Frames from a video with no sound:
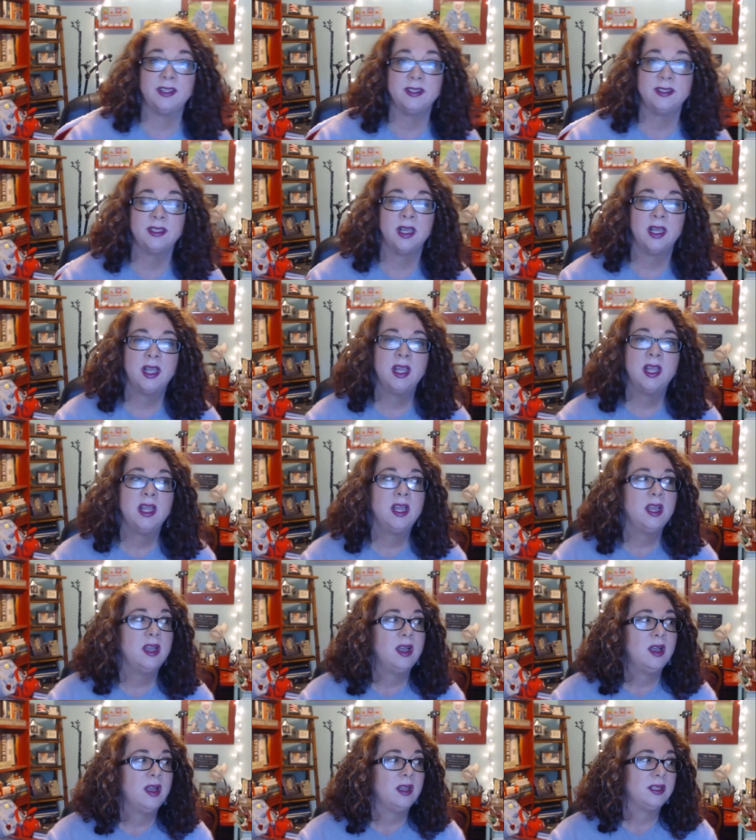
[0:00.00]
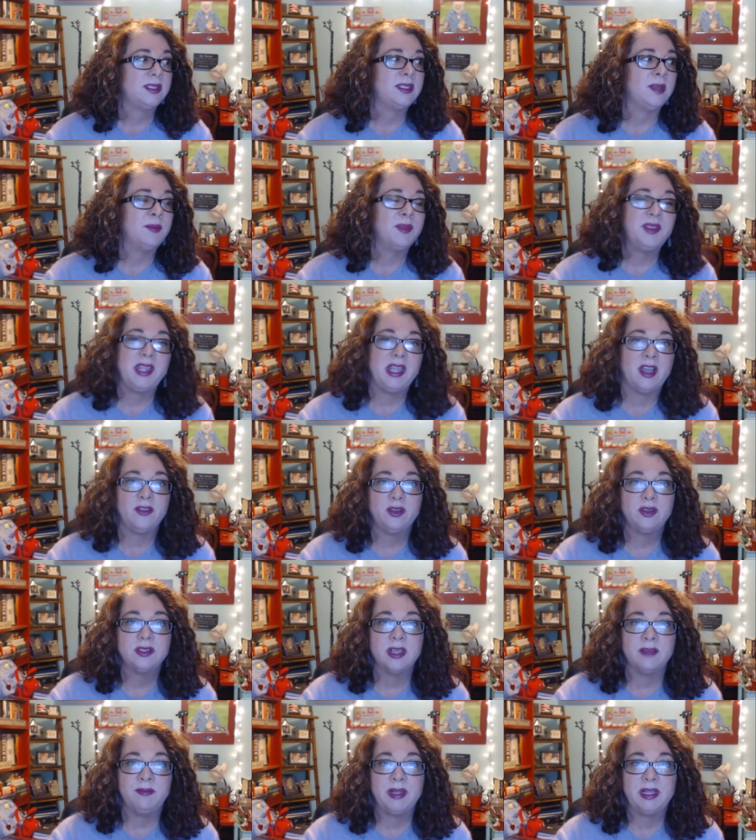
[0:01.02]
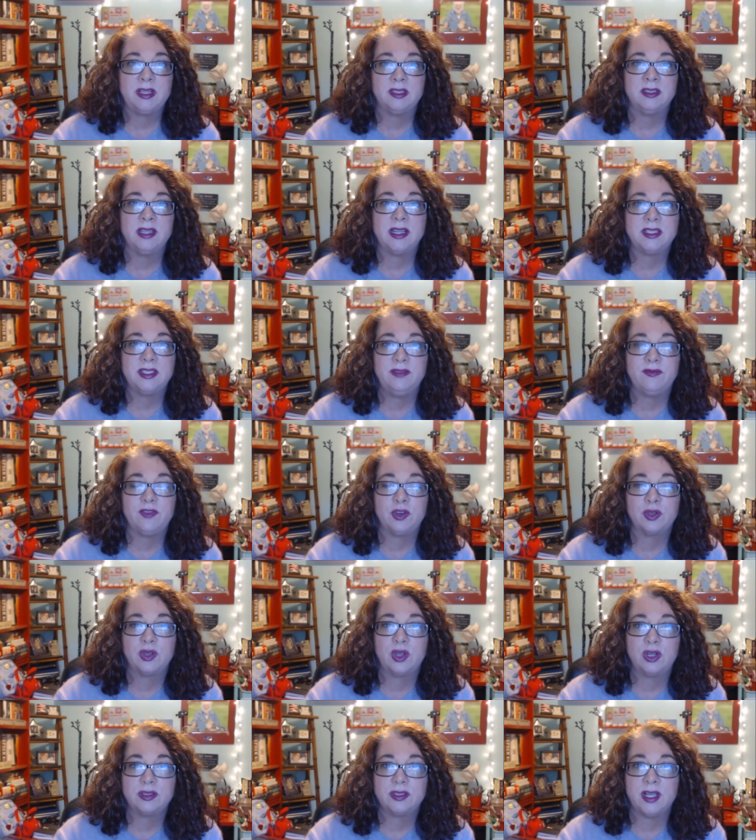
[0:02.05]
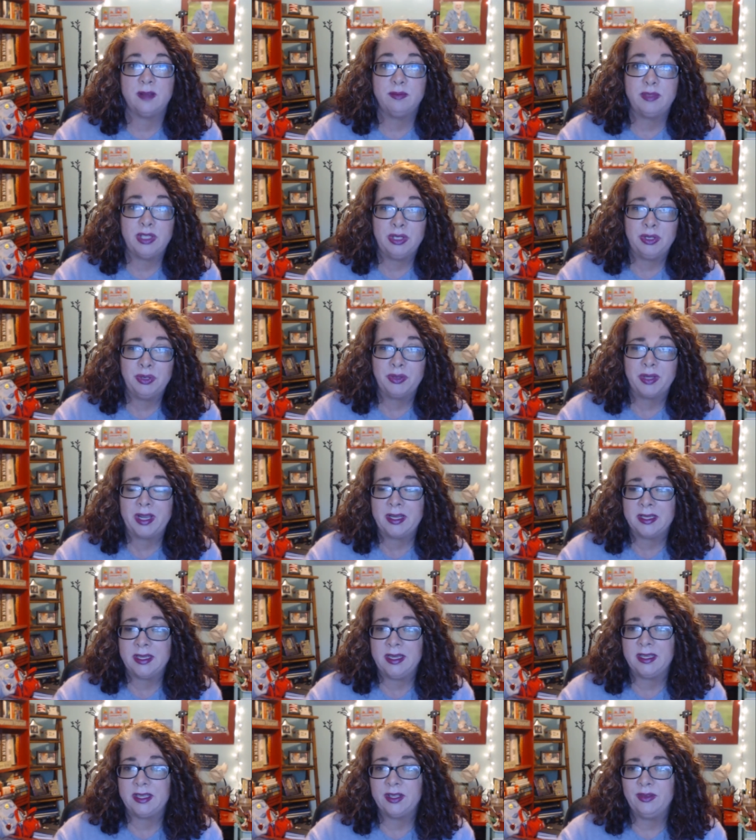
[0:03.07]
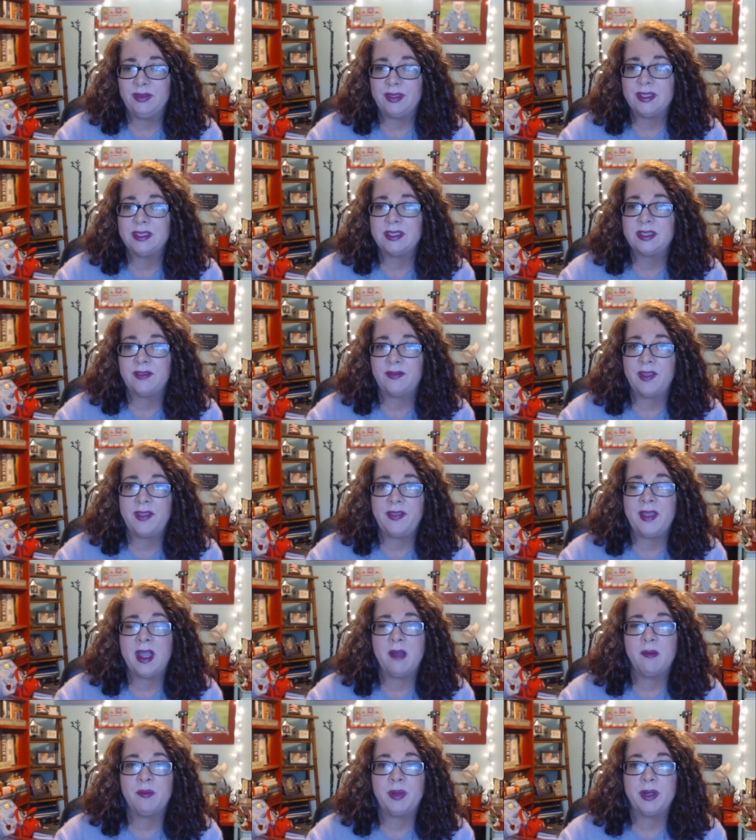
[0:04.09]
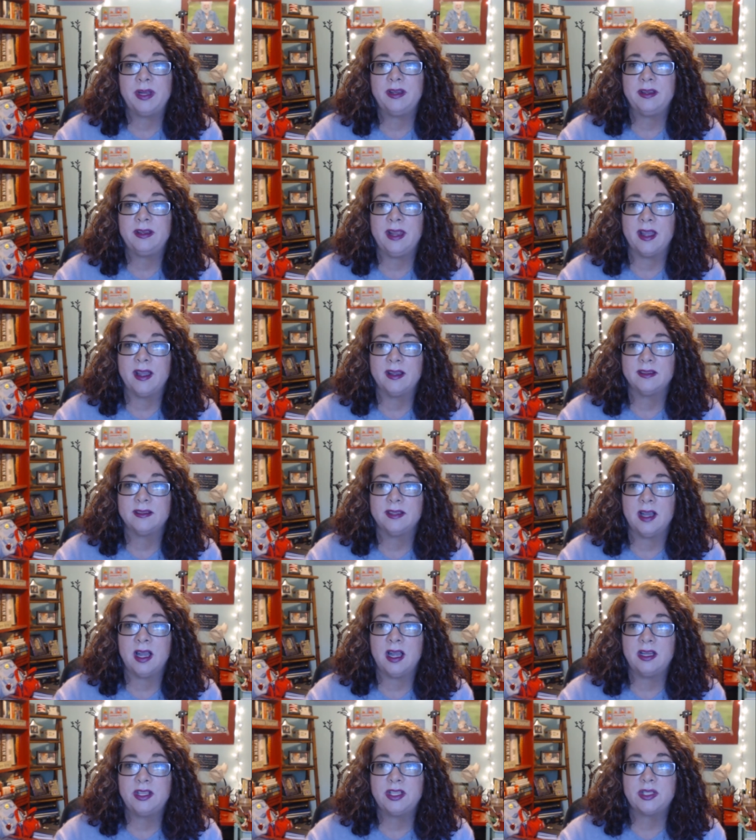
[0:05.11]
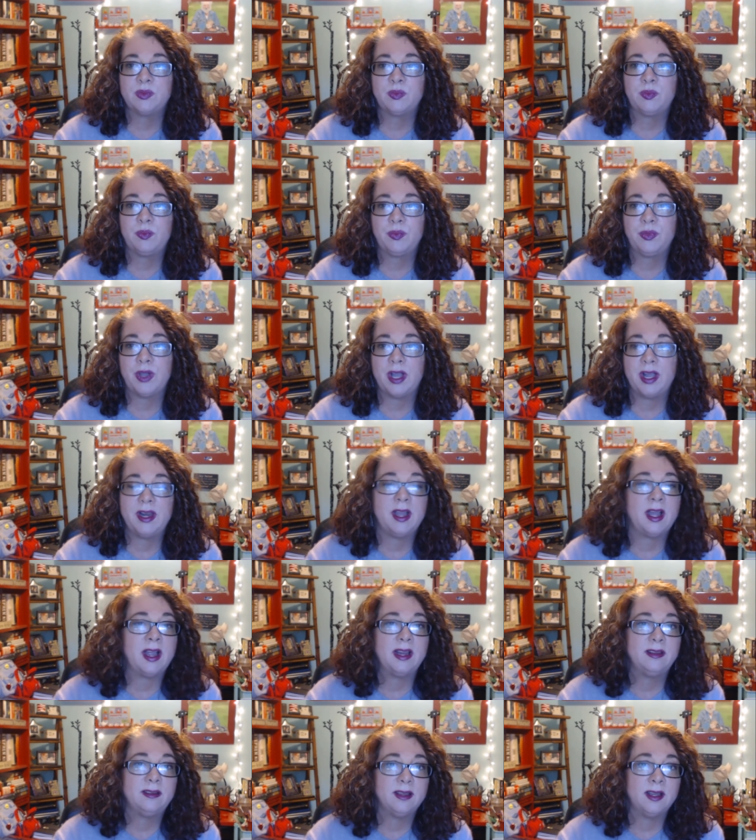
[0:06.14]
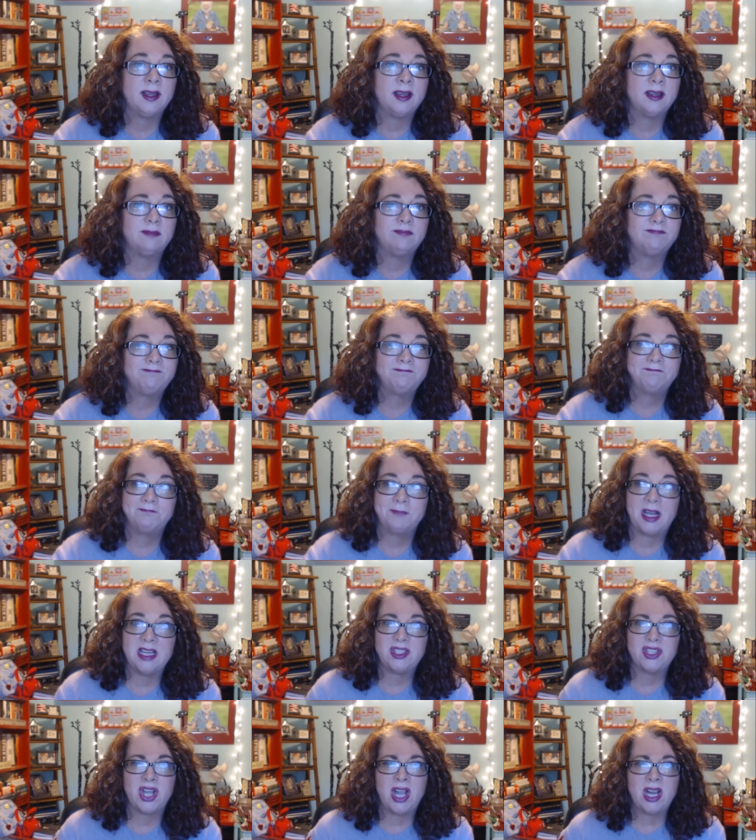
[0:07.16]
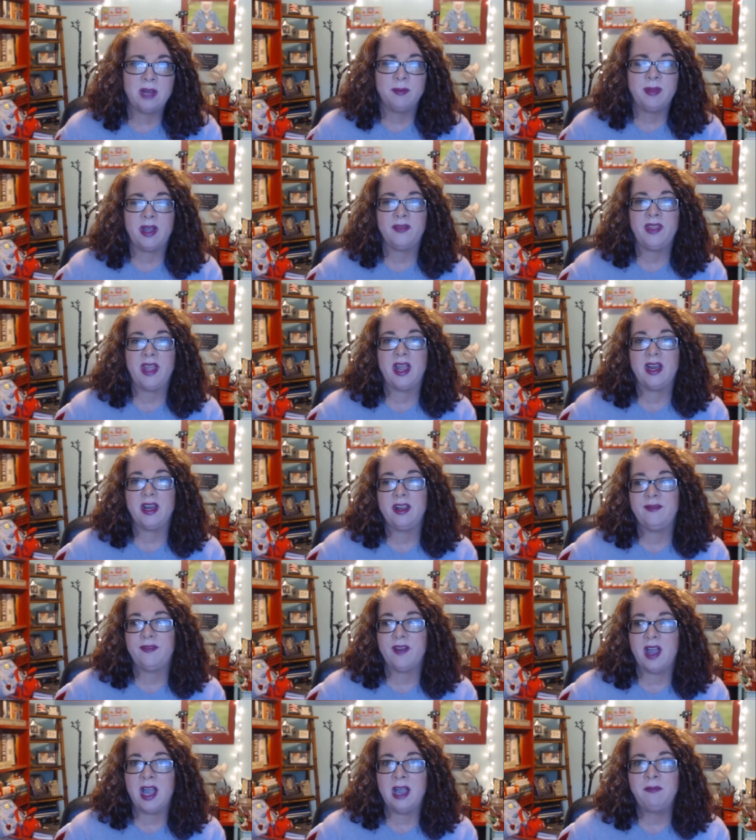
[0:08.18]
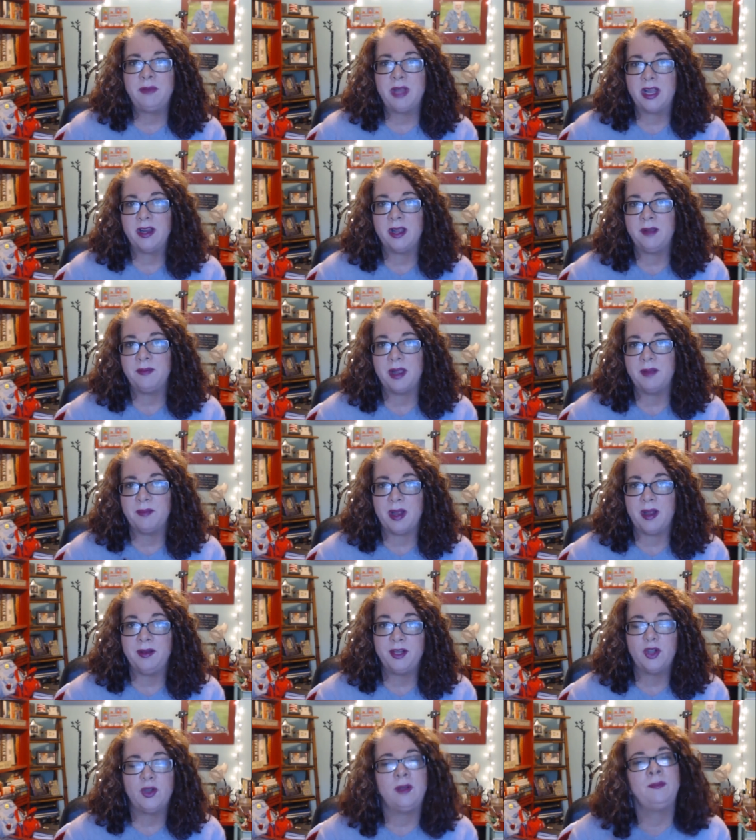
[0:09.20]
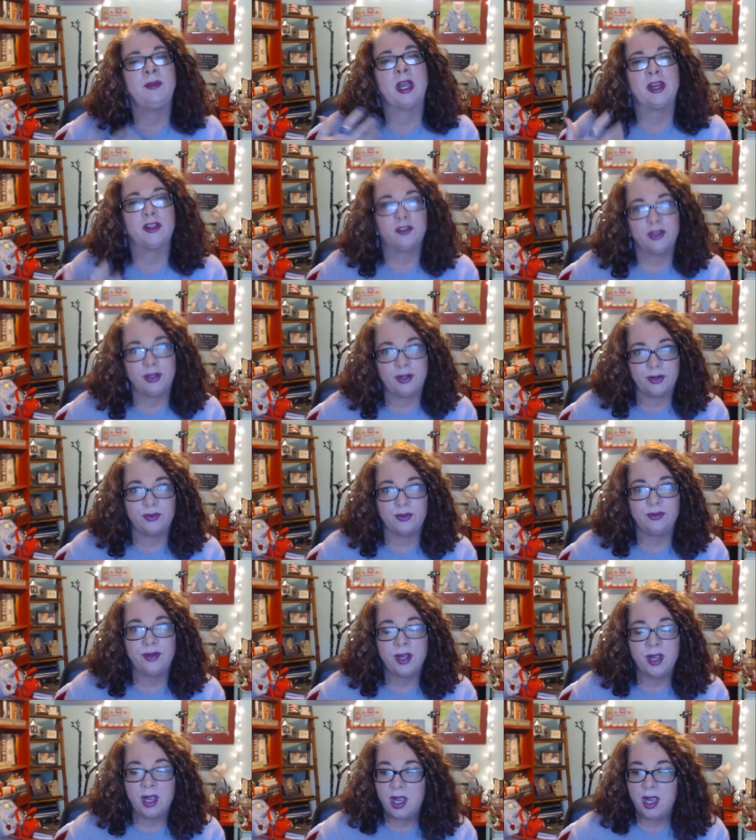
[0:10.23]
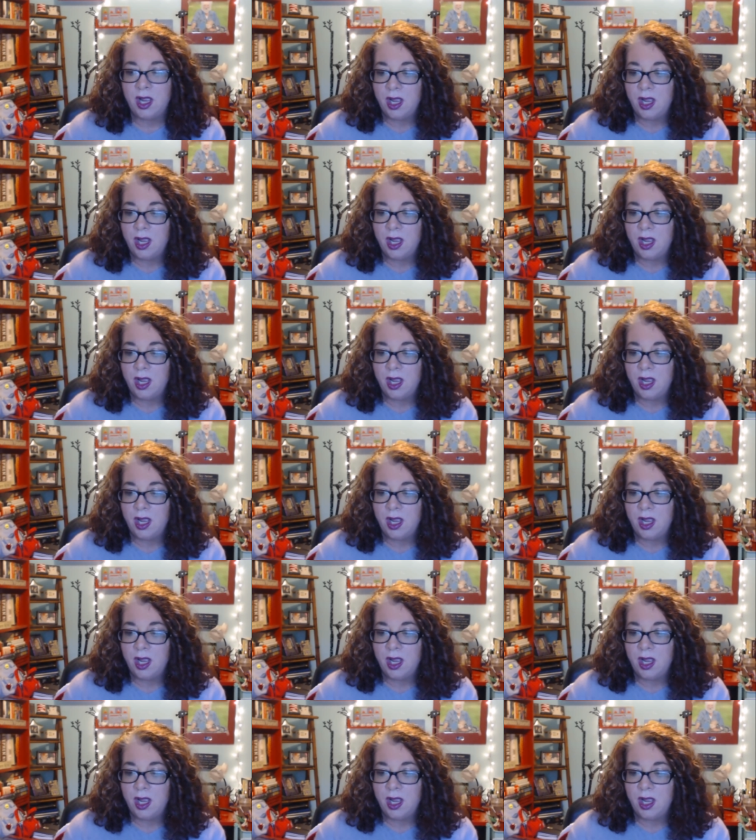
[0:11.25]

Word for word: of his. Some of the others I've been collecting for a long time too, like Dean Koontz and stuff like that. But yeah, I just thought I'd um, I talk about that. If I'm not, I'm, I know I'm not alone,